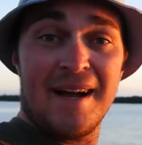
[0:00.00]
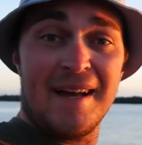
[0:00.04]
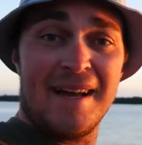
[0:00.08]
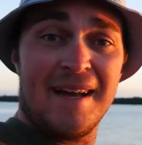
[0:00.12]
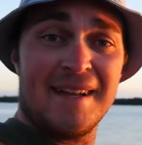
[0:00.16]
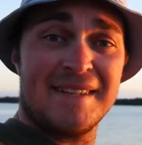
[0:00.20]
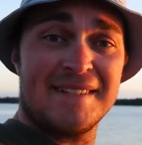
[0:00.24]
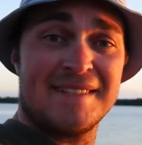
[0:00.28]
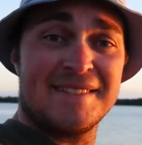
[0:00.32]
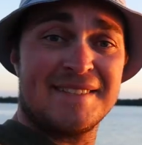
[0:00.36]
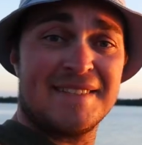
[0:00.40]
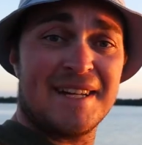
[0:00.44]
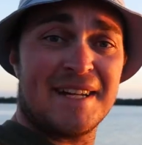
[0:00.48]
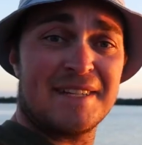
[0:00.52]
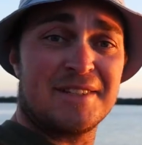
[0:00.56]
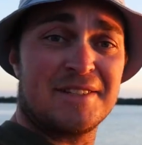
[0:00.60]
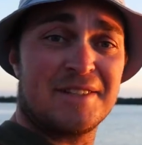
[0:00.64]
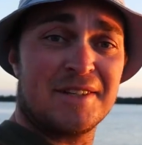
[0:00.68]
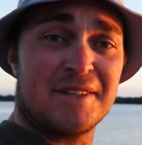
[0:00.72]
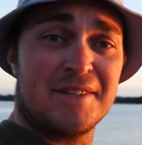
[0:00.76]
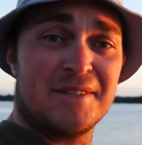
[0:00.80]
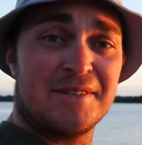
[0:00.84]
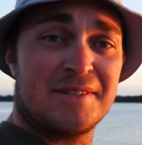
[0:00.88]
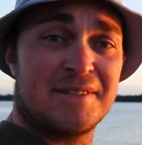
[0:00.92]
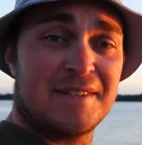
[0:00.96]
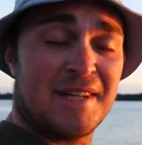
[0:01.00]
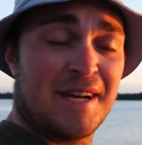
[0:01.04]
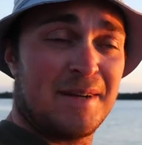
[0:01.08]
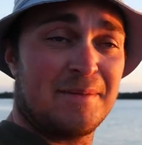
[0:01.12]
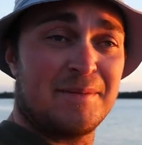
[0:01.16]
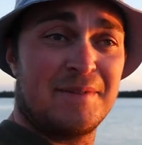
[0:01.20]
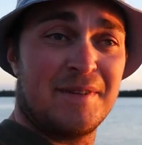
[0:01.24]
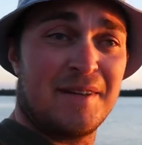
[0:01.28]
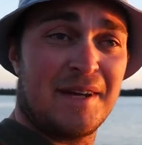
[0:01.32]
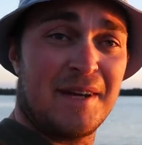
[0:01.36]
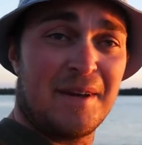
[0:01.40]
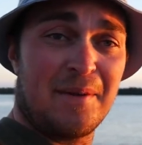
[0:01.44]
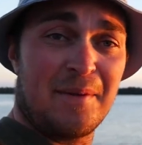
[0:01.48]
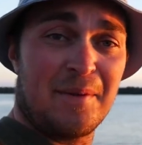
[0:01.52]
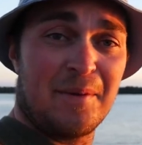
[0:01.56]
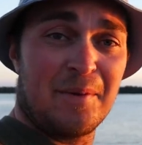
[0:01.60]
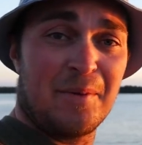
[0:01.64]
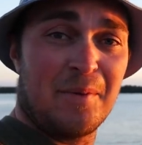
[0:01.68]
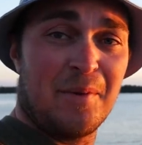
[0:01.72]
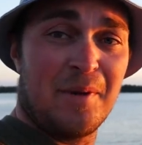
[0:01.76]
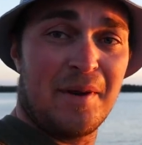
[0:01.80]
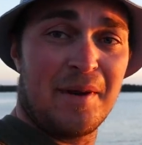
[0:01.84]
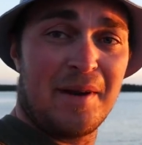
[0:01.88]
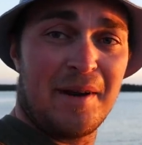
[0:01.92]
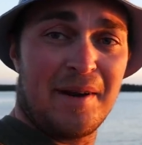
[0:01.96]
I had such a good time today on the
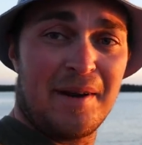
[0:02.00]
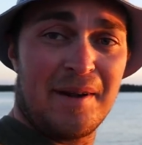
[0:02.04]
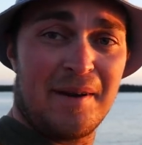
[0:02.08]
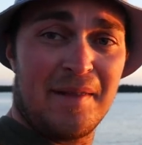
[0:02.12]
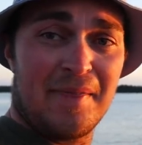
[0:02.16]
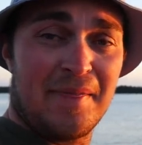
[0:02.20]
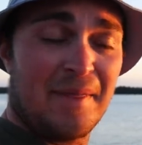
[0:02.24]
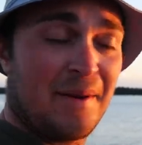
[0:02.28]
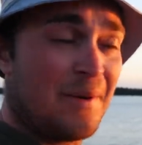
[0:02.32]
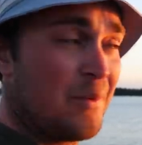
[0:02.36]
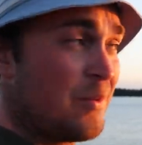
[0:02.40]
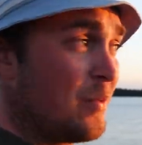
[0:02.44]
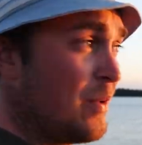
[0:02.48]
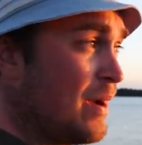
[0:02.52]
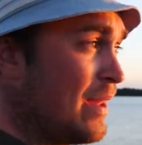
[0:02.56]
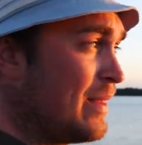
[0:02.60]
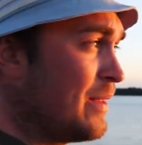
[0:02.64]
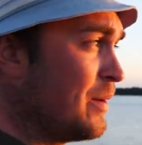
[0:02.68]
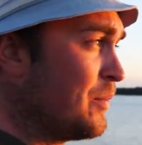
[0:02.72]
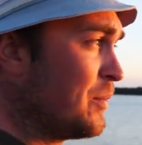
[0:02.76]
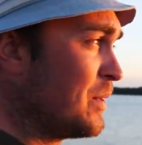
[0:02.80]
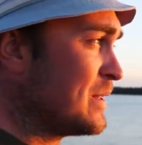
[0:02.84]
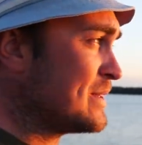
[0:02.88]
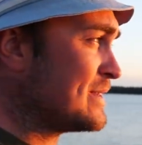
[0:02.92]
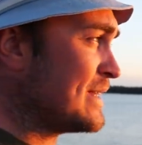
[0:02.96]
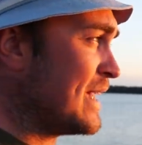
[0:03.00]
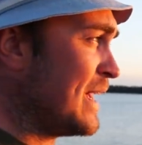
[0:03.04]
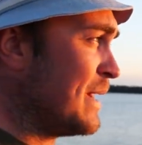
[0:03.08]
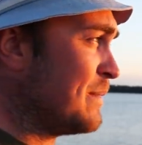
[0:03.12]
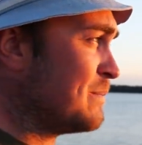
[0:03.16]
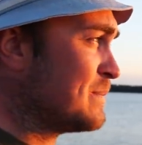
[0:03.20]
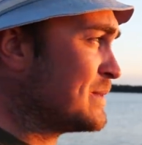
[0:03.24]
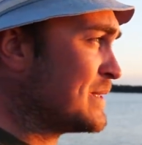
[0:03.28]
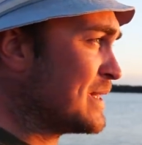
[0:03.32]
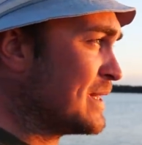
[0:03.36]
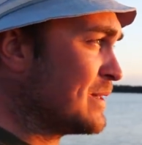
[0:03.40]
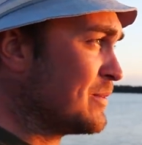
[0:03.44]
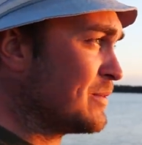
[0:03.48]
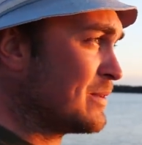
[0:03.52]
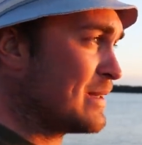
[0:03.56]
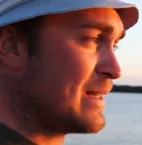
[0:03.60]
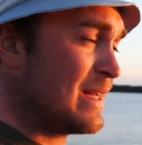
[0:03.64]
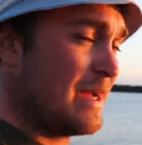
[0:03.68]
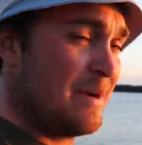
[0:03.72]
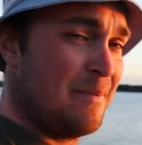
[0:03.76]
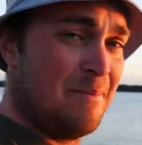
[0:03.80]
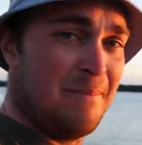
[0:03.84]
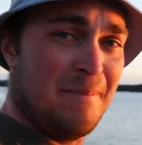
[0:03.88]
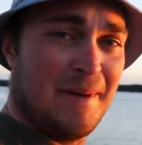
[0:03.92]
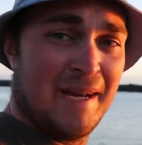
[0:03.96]
water. The weather was absolutely
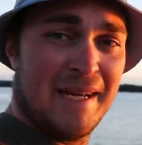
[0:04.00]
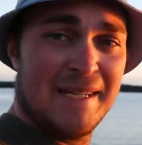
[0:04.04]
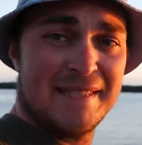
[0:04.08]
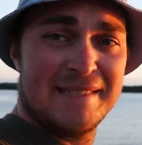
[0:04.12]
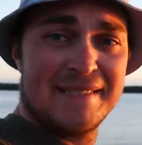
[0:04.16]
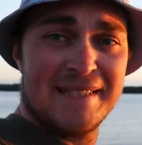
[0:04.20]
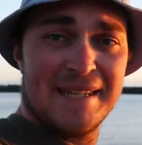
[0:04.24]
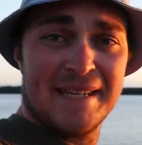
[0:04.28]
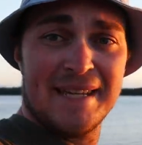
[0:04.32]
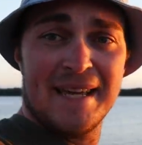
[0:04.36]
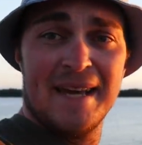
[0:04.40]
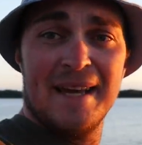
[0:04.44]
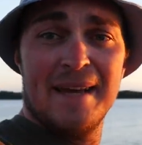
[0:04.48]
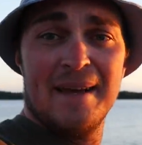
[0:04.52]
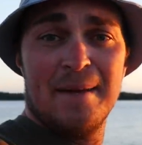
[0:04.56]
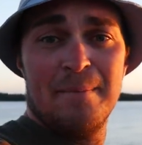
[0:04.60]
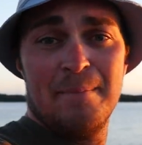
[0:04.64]
amazing.